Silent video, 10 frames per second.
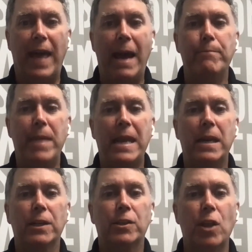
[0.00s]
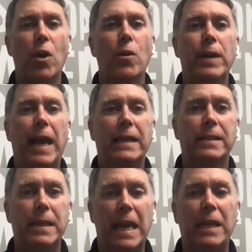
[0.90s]
that made us known
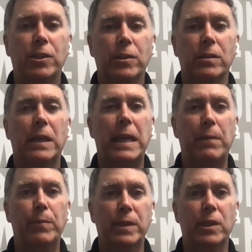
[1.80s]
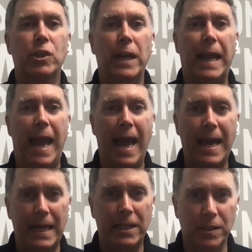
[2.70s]
as the nation's leading positioning
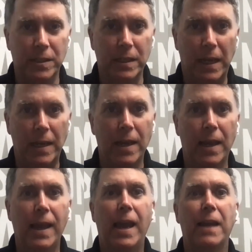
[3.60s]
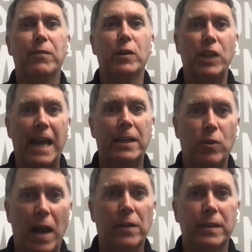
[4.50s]
ad agency. And for Jack
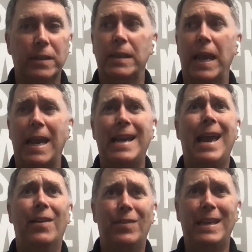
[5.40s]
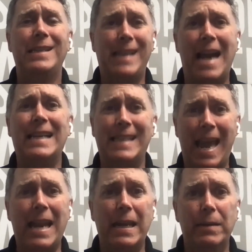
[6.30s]
Trout to say, these guys
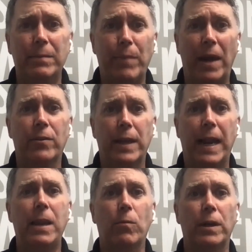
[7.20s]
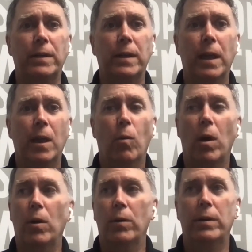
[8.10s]
get it better than anyone.
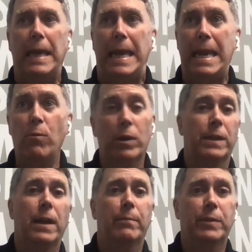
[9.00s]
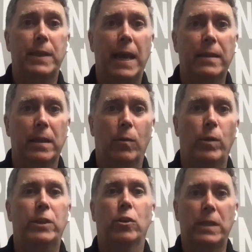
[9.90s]
Well, he wasn't upset that
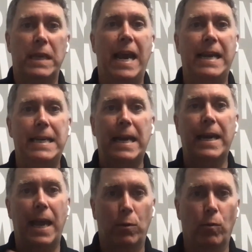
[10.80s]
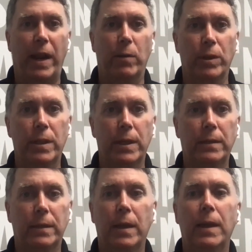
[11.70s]
we took the idea and ran with it.